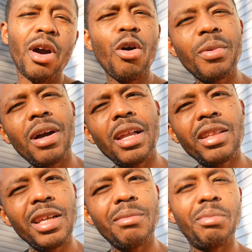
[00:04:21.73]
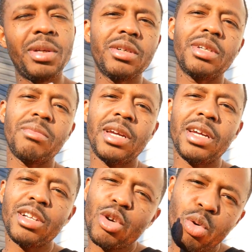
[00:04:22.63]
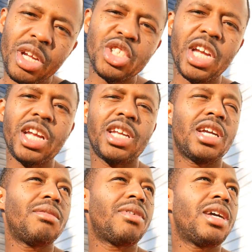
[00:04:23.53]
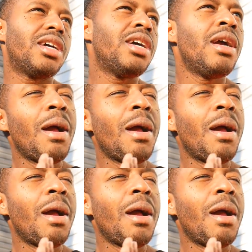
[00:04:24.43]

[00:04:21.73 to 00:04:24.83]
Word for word: I hope y'all out there building, man. Quick check-in, man.